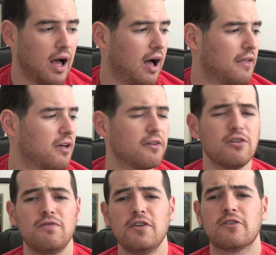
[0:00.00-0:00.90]
Uh, the other
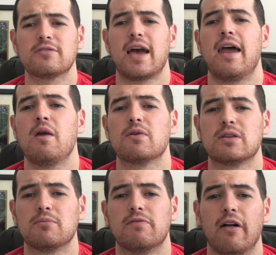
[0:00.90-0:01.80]
new features added were
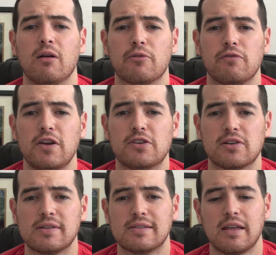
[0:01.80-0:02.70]
some developer
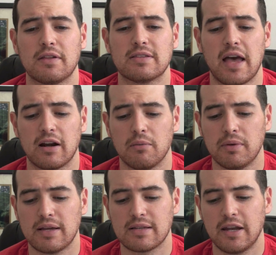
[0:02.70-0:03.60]
features, nothing
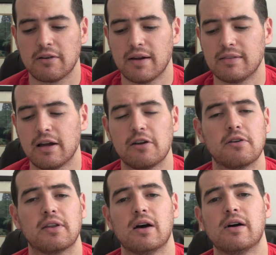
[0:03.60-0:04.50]
terribly exciting right there.
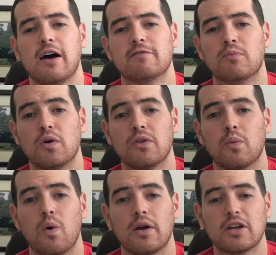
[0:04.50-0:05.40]
You can now have more
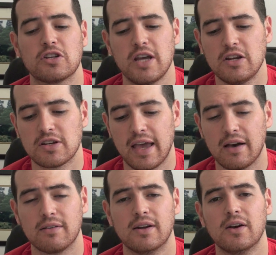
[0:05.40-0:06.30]
than one Exchange
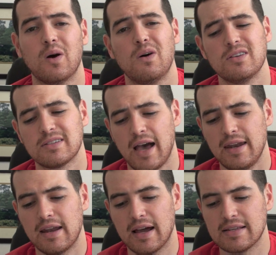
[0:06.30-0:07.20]
account, which is
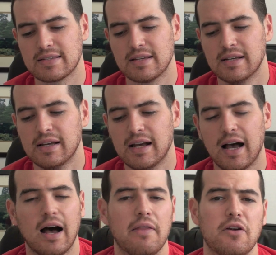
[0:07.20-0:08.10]
kind of nice.
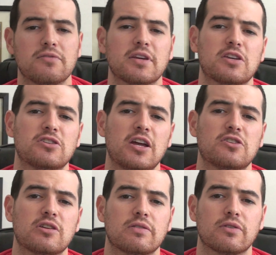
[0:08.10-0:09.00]
Uh, they're using
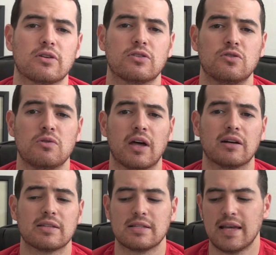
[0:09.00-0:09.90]
Exchange Server
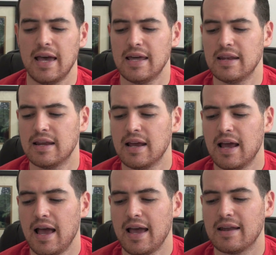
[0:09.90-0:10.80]
2010
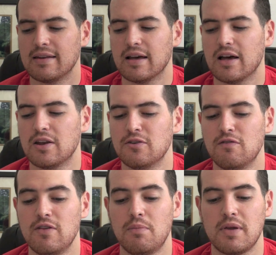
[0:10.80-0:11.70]
and uh,
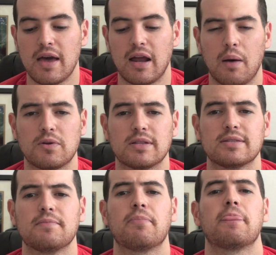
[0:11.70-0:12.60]
new VPN
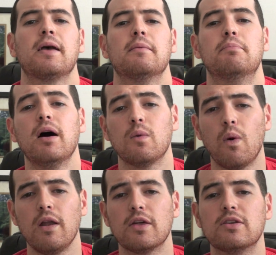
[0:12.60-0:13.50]
options. But
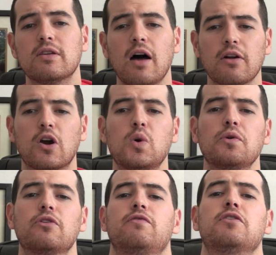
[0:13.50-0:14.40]
one of the another
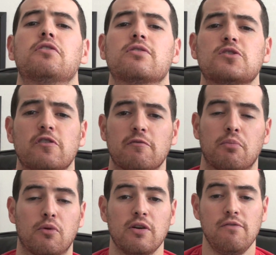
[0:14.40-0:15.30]
cool new features they're sort
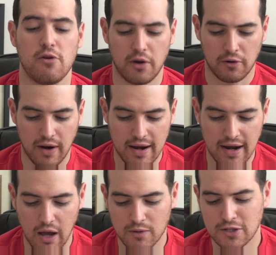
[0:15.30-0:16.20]
of previewing right
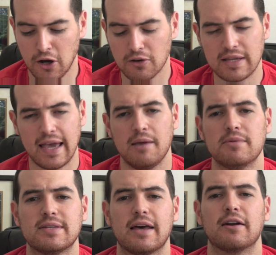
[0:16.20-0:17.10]
now is called
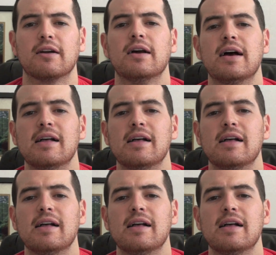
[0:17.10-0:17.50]
Game Center.